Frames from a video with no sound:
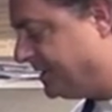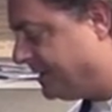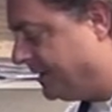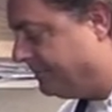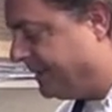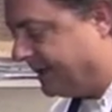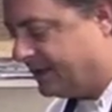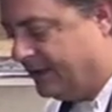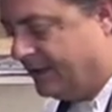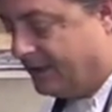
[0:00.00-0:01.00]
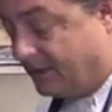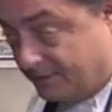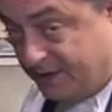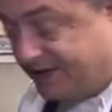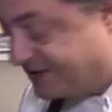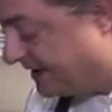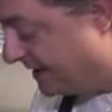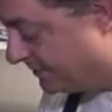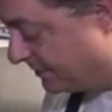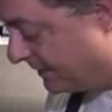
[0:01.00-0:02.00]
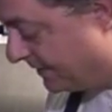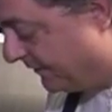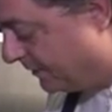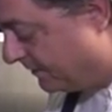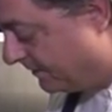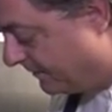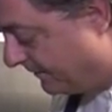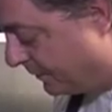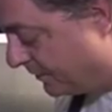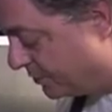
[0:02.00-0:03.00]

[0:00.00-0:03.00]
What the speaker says: to turn pink. And at this stage, I'm going to add a few of the